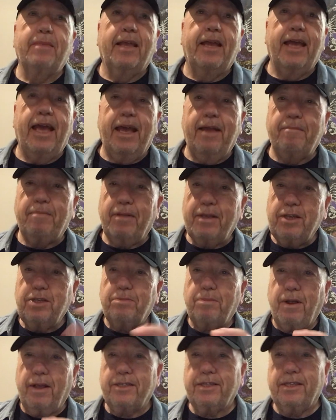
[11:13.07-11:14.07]
And please
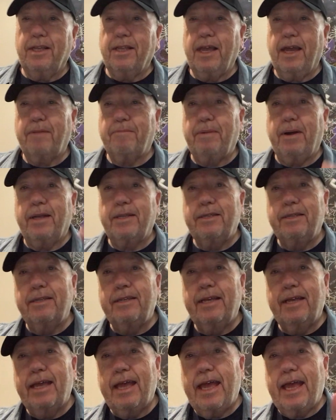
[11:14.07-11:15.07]
press the like button.
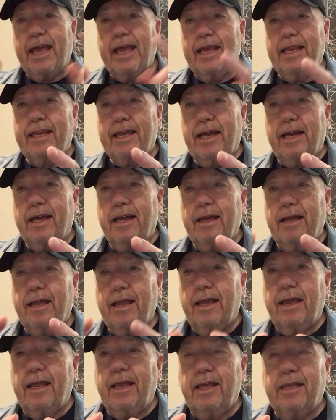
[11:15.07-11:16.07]
And
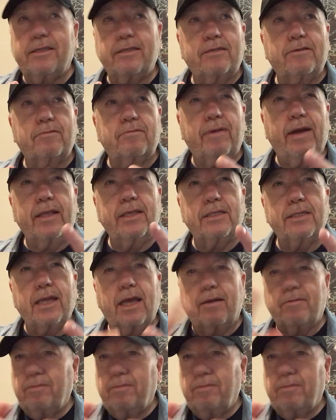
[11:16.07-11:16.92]
it's Wednesday.